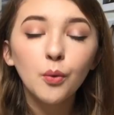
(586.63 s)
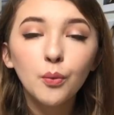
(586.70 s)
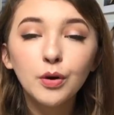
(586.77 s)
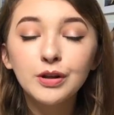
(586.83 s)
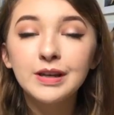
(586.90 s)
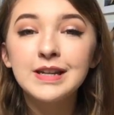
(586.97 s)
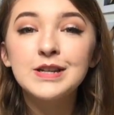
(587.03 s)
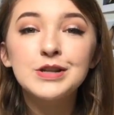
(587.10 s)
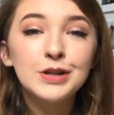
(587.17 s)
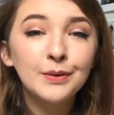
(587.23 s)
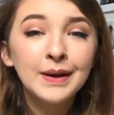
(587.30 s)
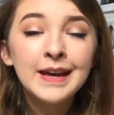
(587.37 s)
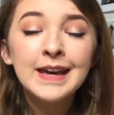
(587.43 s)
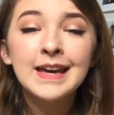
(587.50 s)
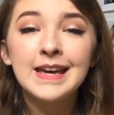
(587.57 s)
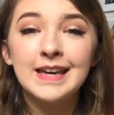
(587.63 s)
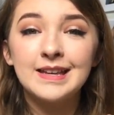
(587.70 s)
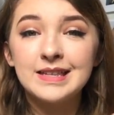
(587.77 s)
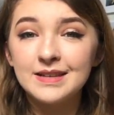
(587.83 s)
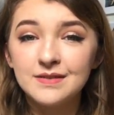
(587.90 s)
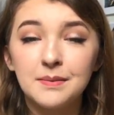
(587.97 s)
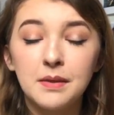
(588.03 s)
What you need to do
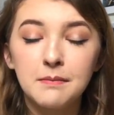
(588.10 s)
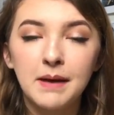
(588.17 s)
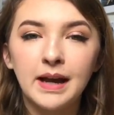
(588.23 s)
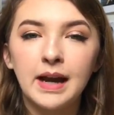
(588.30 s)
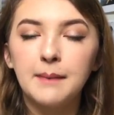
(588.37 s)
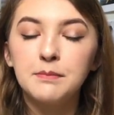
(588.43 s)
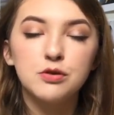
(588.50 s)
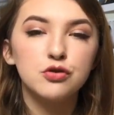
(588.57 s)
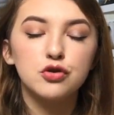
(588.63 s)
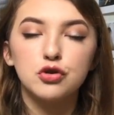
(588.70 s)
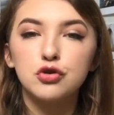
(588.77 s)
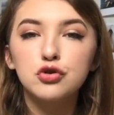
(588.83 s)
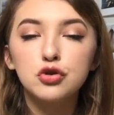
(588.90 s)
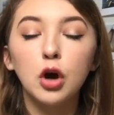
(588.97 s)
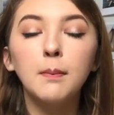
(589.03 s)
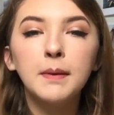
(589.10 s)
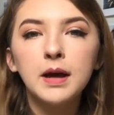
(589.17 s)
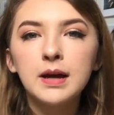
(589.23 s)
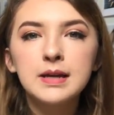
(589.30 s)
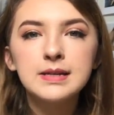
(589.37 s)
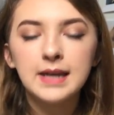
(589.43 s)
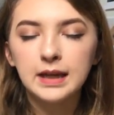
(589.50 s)
is, if something bad happens, just stop,
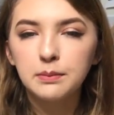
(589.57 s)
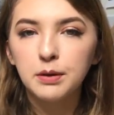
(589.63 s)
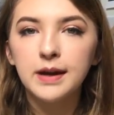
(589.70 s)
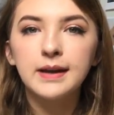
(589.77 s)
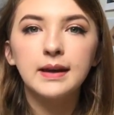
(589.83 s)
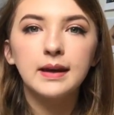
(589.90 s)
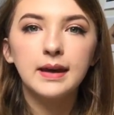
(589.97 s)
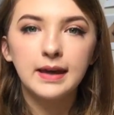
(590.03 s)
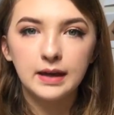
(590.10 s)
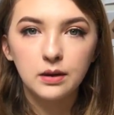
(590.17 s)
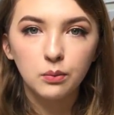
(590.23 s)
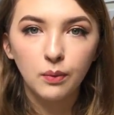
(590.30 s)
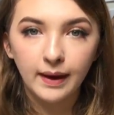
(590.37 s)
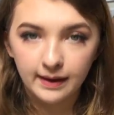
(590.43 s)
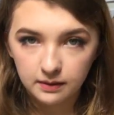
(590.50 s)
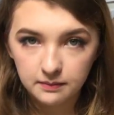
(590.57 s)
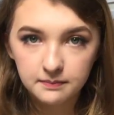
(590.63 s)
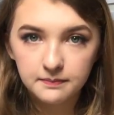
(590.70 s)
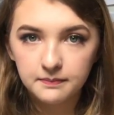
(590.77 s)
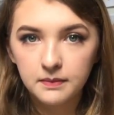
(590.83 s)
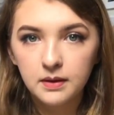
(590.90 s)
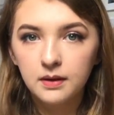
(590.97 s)
take a break, it can wait.
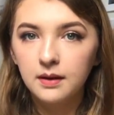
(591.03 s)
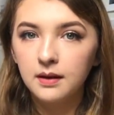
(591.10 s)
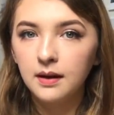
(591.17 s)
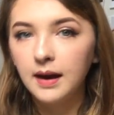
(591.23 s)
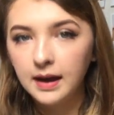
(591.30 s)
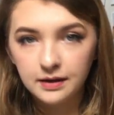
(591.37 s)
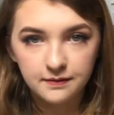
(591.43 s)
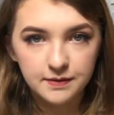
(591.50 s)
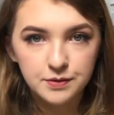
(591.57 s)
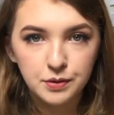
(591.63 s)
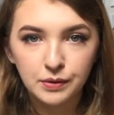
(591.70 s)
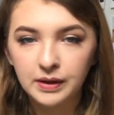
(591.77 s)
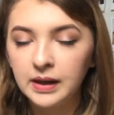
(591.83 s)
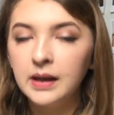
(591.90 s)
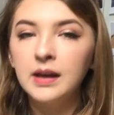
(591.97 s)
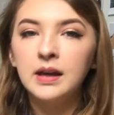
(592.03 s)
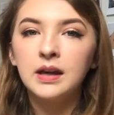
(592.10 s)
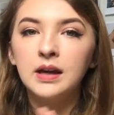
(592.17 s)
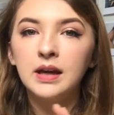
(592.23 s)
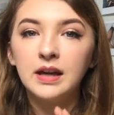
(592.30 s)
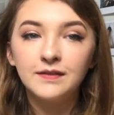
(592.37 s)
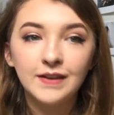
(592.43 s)
End of story.
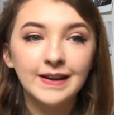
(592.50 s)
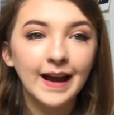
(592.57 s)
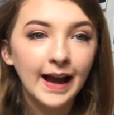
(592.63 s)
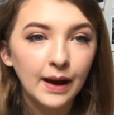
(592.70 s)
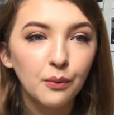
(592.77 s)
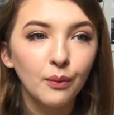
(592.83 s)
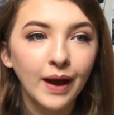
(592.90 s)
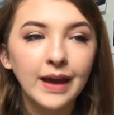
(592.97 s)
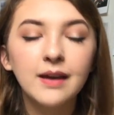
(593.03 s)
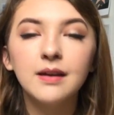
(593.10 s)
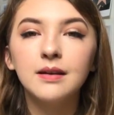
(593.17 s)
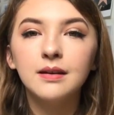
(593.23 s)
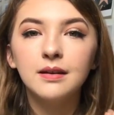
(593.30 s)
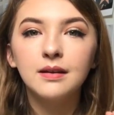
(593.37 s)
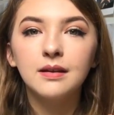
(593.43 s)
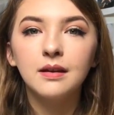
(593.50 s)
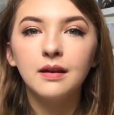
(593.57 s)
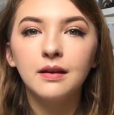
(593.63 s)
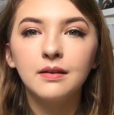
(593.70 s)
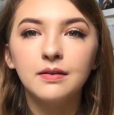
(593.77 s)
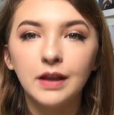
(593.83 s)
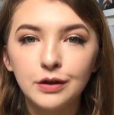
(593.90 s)
If it can't wait,
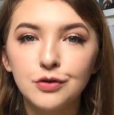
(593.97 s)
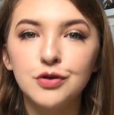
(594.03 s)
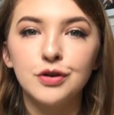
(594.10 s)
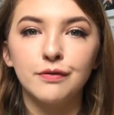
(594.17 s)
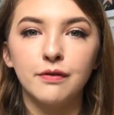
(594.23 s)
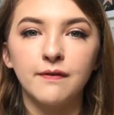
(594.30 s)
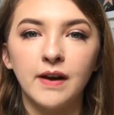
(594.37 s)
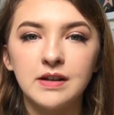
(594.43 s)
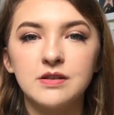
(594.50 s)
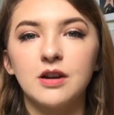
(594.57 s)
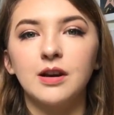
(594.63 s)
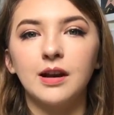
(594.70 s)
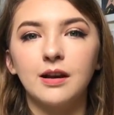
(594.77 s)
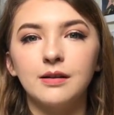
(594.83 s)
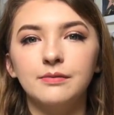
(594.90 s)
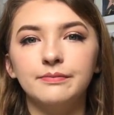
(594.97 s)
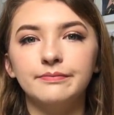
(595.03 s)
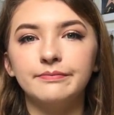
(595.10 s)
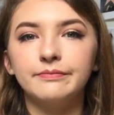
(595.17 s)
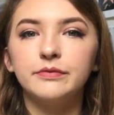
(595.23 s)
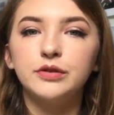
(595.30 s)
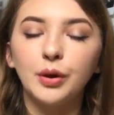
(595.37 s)
then you should have revised earlier.
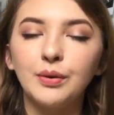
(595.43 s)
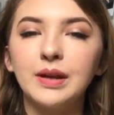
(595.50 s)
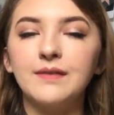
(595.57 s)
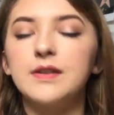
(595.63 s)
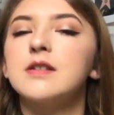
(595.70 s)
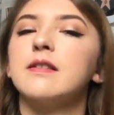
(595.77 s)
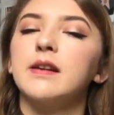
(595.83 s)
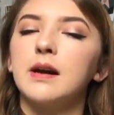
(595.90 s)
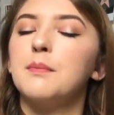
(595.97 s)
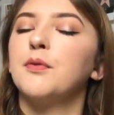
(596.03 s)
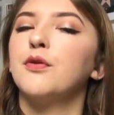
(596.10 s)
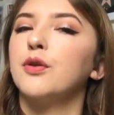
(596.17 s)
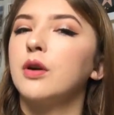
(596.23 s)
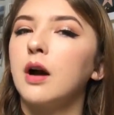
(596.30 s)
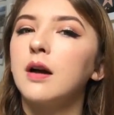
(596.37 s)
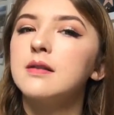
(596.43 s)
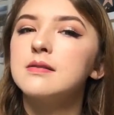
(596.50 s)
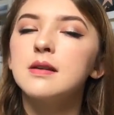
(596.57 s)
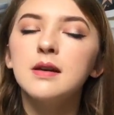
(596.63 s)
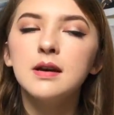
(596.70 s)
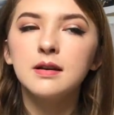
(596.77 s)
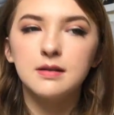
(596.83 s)
Don't leave it till the night before,
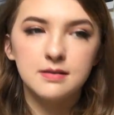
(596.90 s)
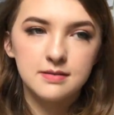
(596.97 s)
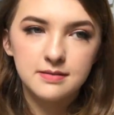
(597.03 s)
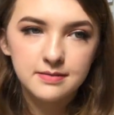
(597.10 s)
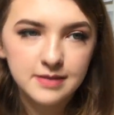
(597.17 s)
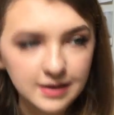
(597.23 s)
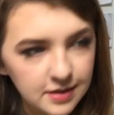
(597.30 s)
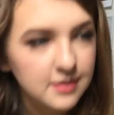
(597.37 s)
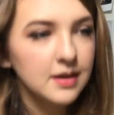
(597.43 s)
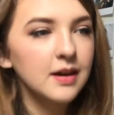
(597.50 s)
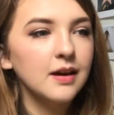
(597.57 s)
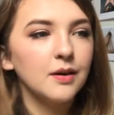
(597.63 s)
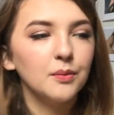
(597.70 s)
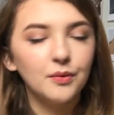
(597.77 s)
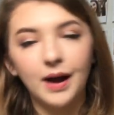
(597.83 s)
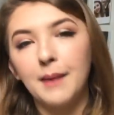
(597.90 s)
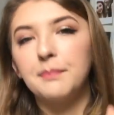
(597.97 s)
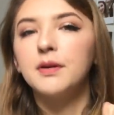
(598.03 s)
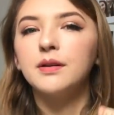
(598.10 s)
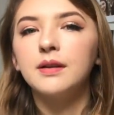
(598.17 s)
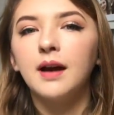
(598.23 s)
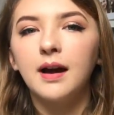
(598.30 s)
guys, because this will
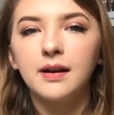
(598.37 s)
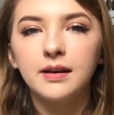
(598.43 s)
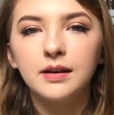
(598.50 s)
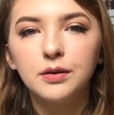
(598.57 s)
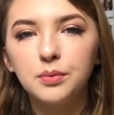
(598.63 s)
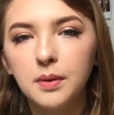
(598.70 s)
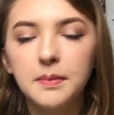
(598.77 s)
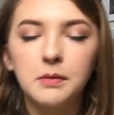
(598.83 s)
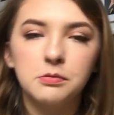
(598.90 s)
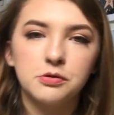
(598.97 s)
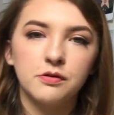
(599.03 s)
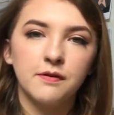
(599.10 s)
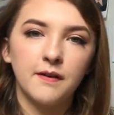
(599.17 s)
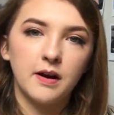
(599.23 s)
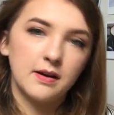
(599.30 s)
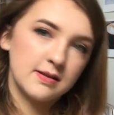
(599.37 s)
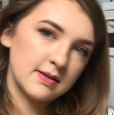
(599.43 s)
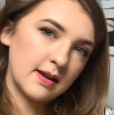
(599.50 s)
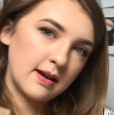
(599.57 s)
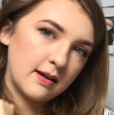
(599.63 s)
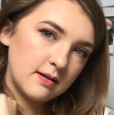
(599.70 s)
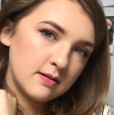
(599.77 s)
happen and you won't be able to revise,
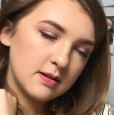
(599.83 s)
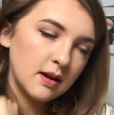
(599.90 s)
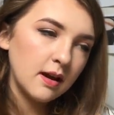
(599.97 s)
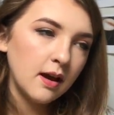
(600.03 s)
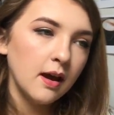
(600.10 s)
and